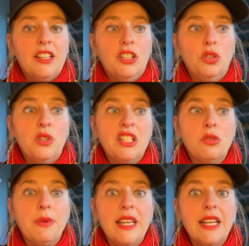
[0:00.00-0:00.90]
You need
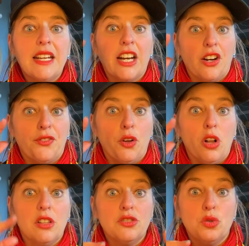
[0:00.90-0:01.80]
to be
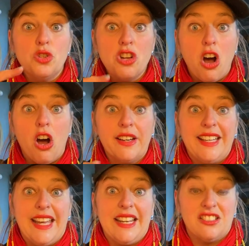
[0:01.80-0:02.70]
careful. Do not
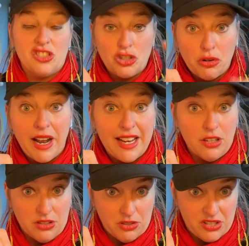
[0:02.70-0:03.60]
get it straight
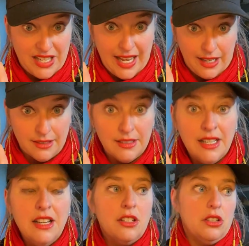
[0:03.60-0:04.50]
on your skin.
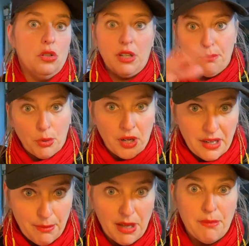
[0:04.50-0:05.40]
You can put in
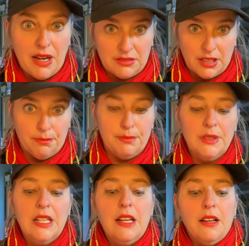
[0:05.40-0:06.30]
a big bathtub
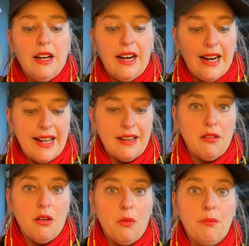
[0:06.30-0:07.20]
and
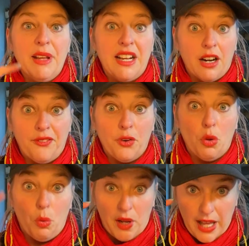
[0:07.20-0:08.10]
be
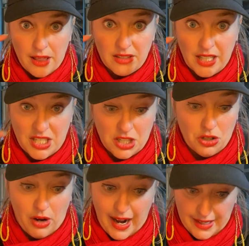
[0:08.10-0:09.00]
careful with touching
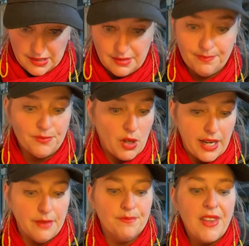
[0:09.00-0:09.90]
your eyes,
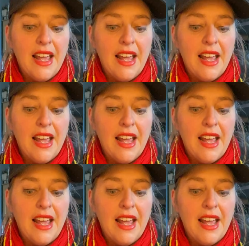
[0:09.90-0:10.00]
right?